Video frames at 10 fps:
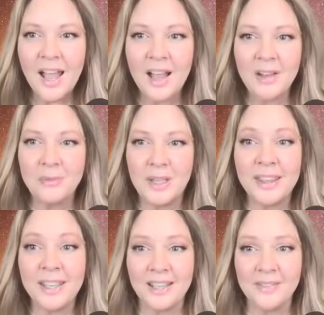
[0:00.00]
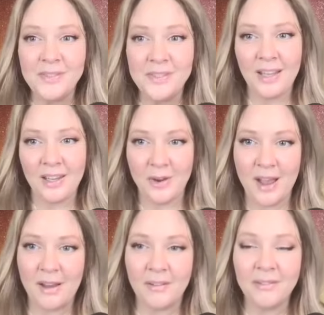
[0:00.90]
Um, the gifts that you
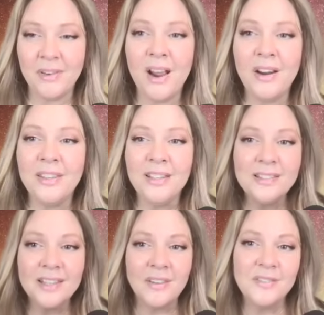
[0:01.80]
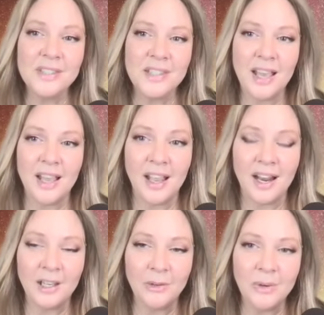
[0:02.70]
have, are these gifts that
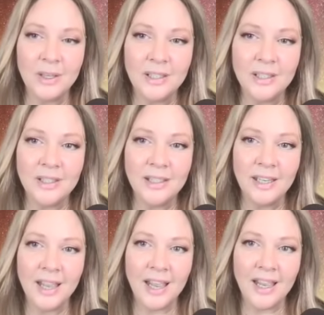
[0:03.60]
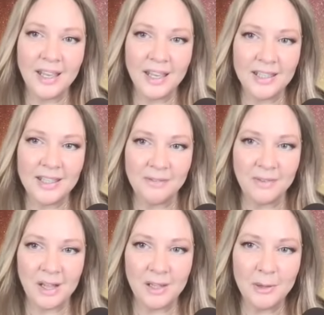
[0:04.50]
anyone can
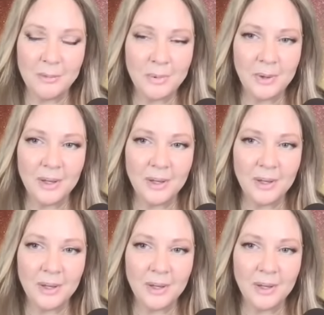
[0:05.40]
develop?